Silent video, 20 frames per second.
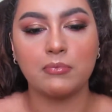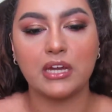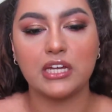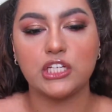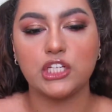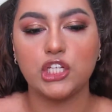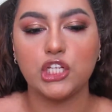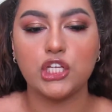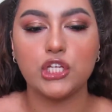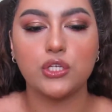
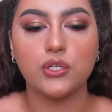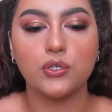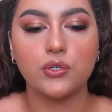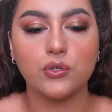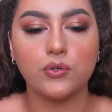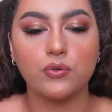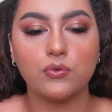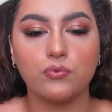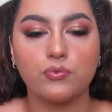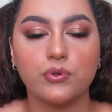
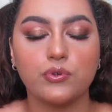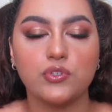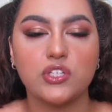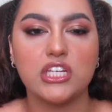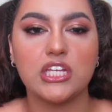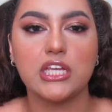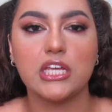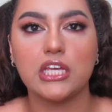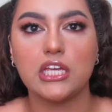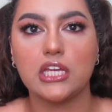new
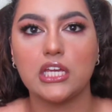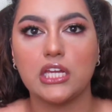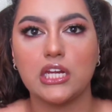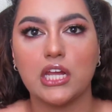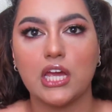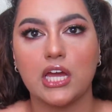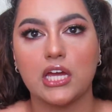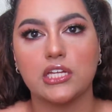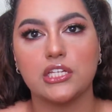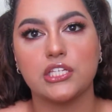routine
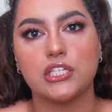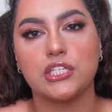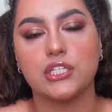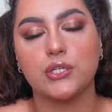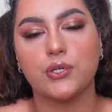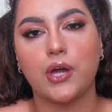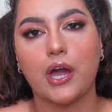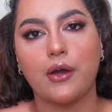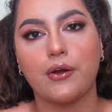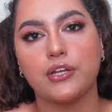as
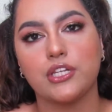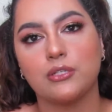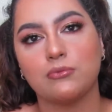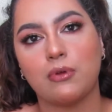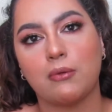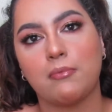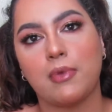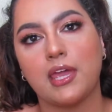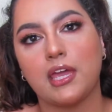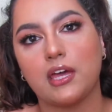to how I do my
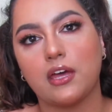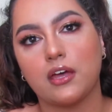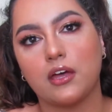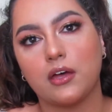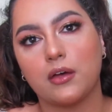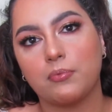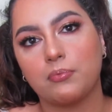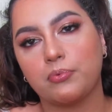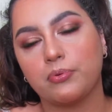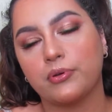
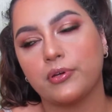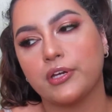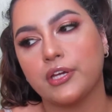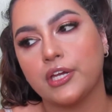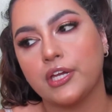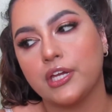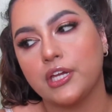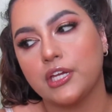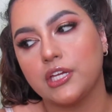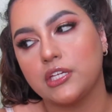makeup,
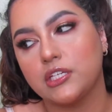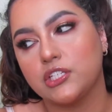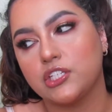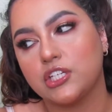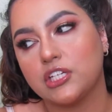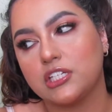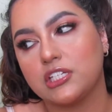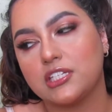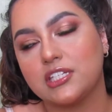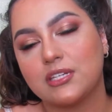
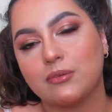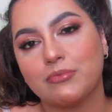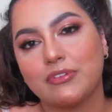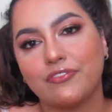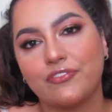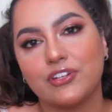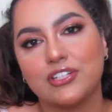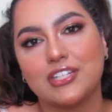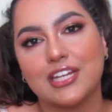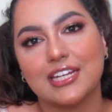just some
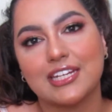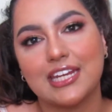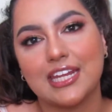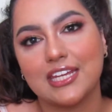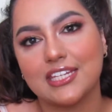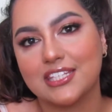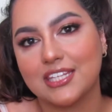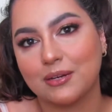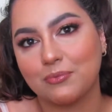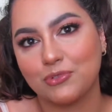different
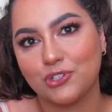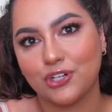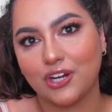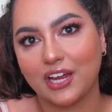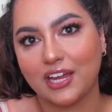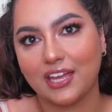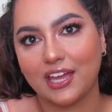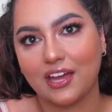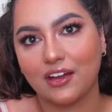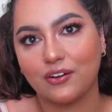techniques that I'm
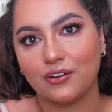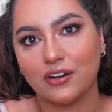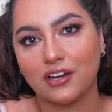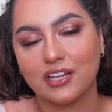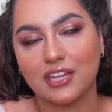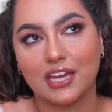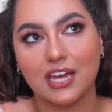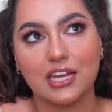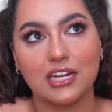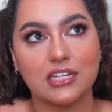trying out, all
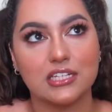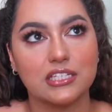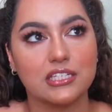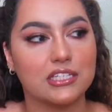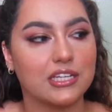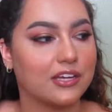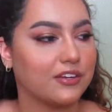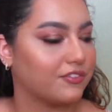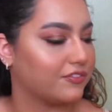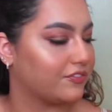that kind of
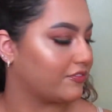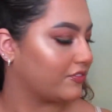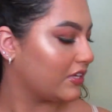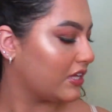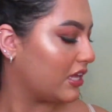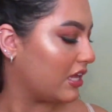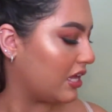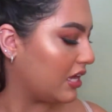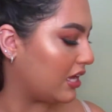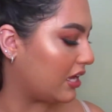stuff.
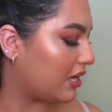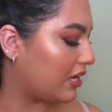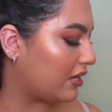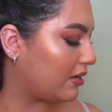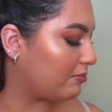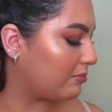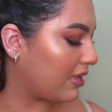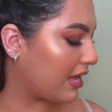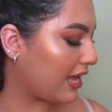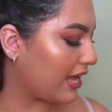
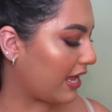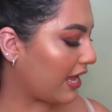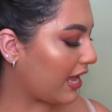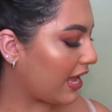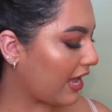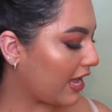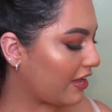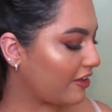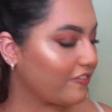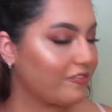I
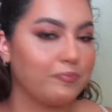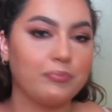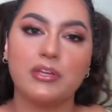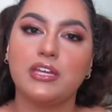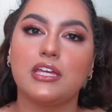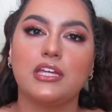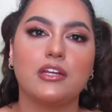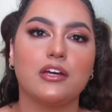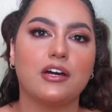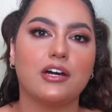have
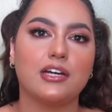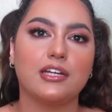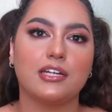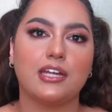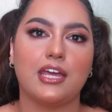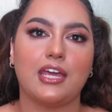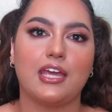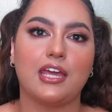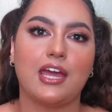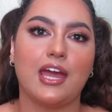been on
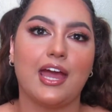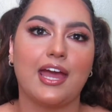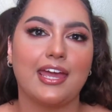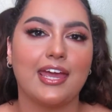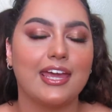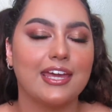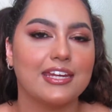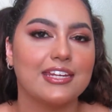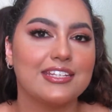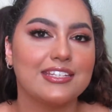a
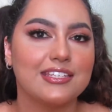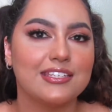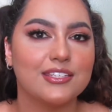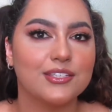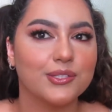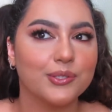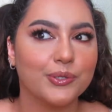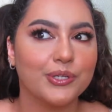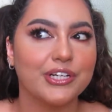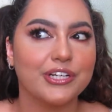hiatus
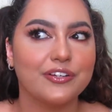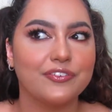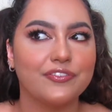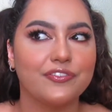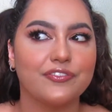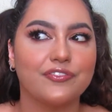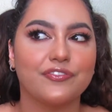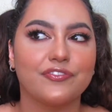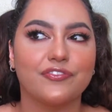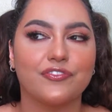sort of
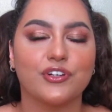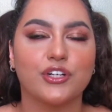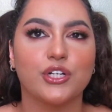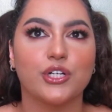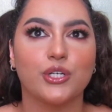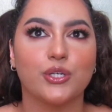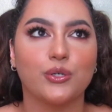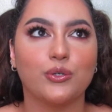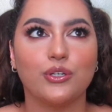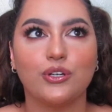for
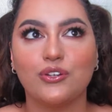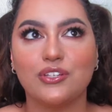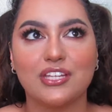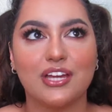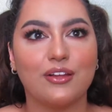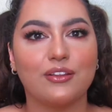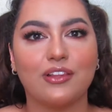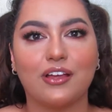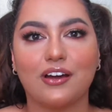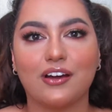who knows
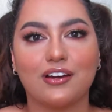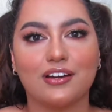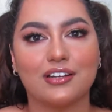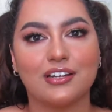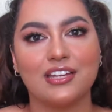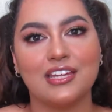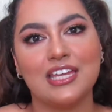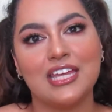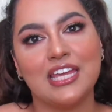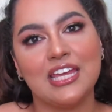how
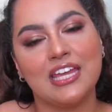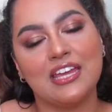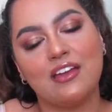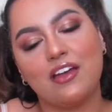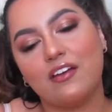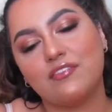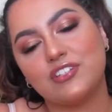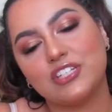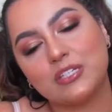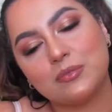long.
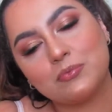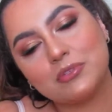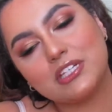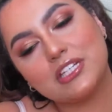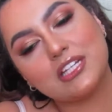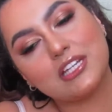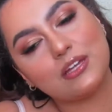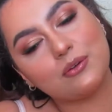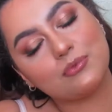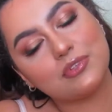I've just been
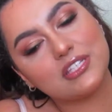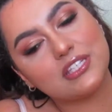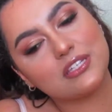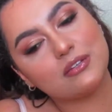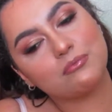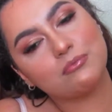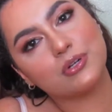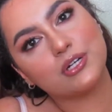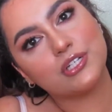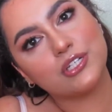dealing with
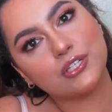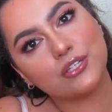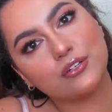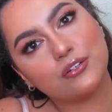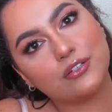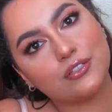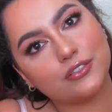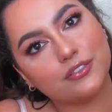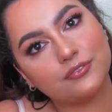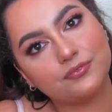some
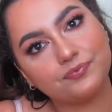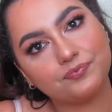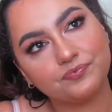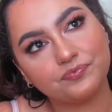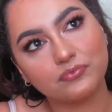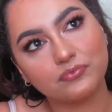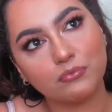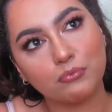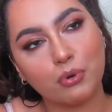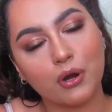personal
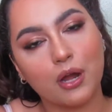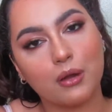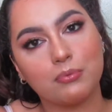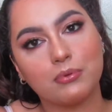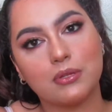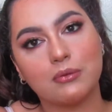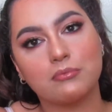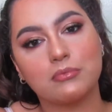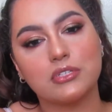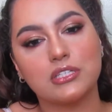
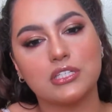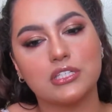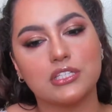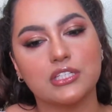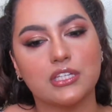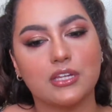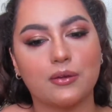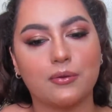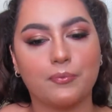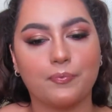problems,
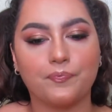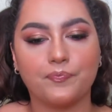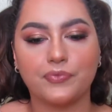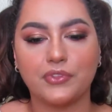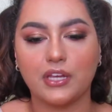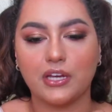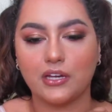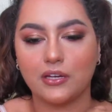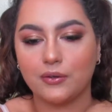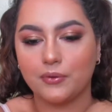some
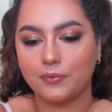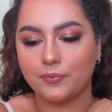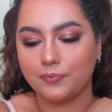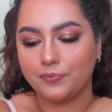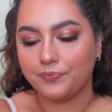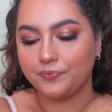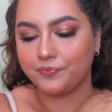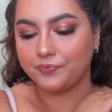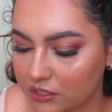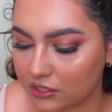
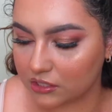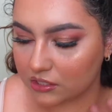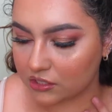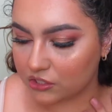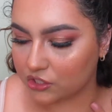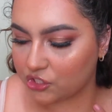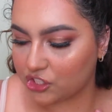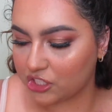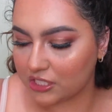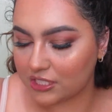
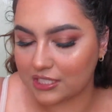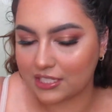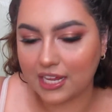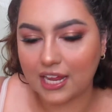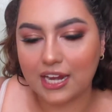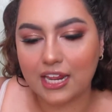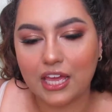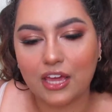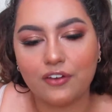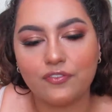just
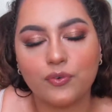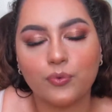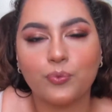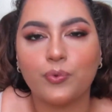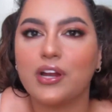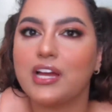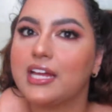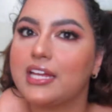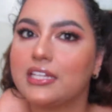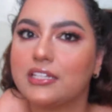getting out of a
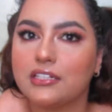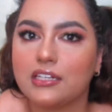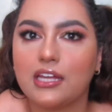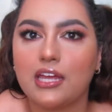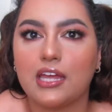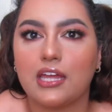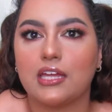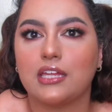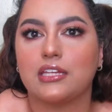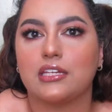rut
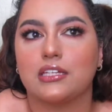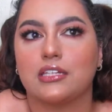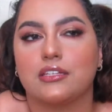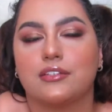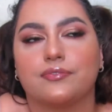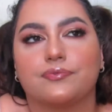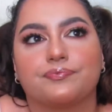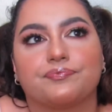and